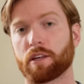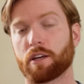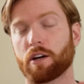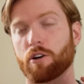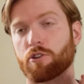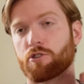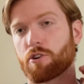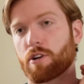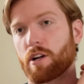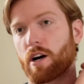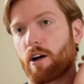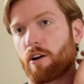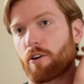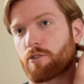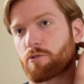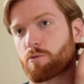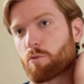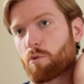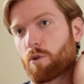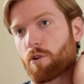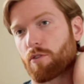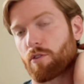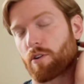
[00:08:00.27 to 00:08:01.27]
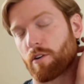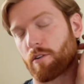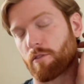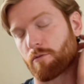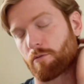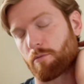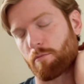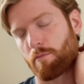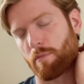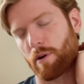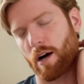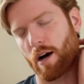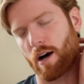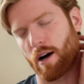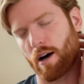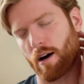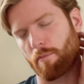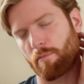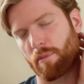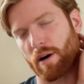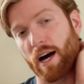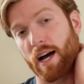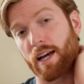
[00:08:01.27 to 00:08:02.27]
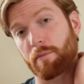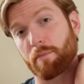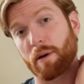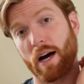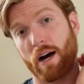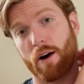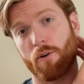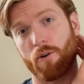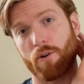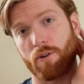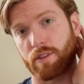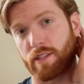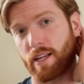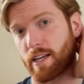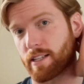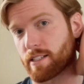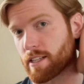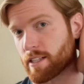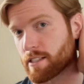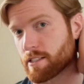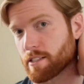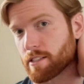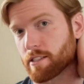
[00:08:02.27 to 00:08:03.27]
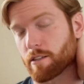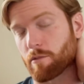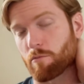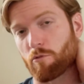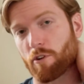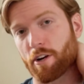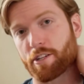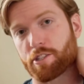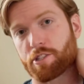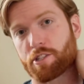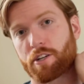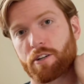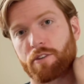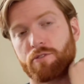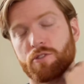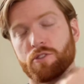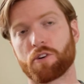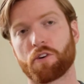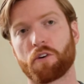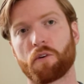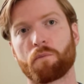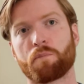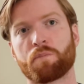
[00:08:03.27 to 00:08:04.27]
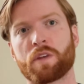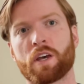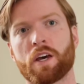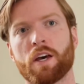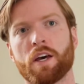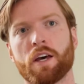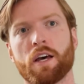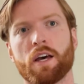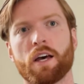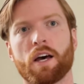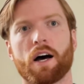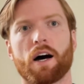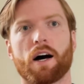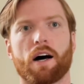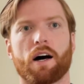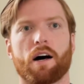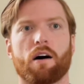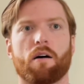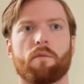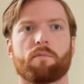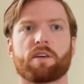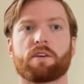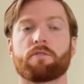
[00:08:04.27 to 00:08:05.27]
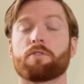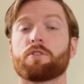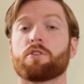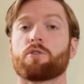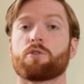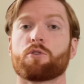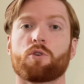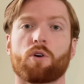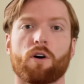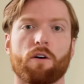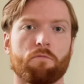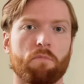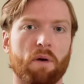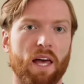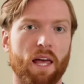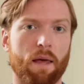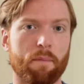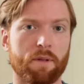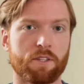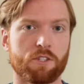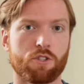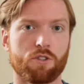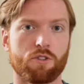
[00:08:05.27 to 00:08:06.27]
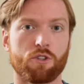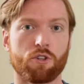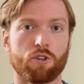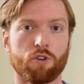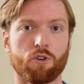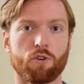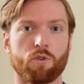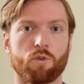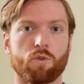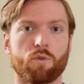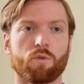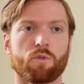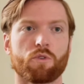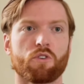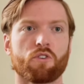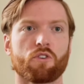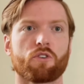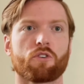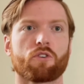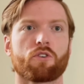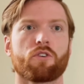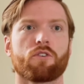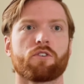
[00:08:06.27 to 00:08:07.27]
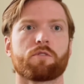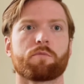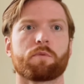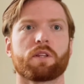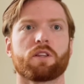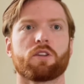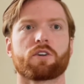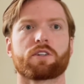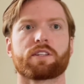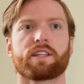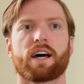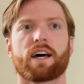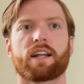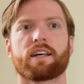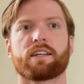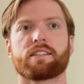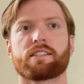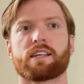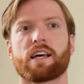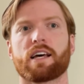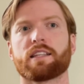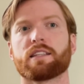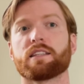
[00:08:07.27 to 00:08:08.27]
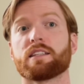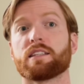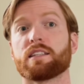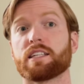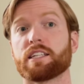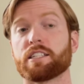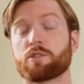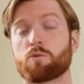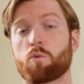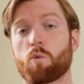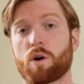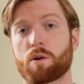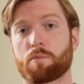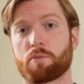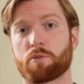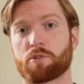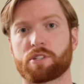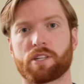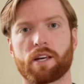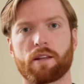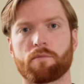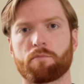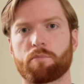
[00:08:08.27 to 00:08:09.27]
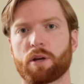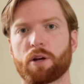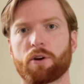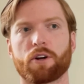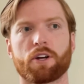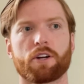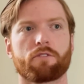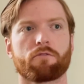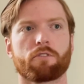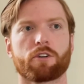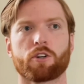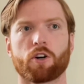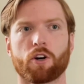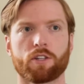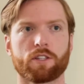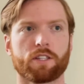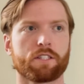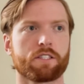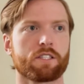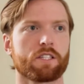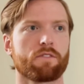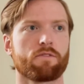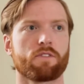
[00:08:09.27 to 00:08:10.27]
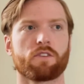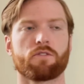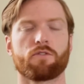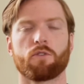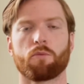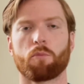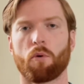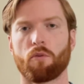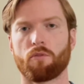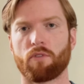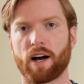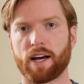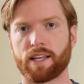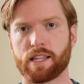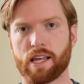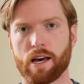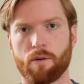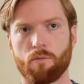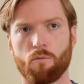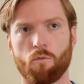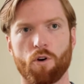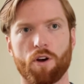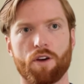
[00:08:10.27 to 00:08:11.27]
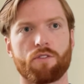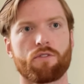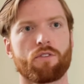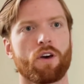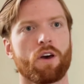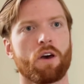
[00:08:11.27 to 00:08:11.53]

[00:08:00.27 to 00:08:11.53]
$100 worth of buying power on that debt to income ratio. So even though you don't have payments due, you're going to be looked at as at least 1% period, regardless, even if you provide them with,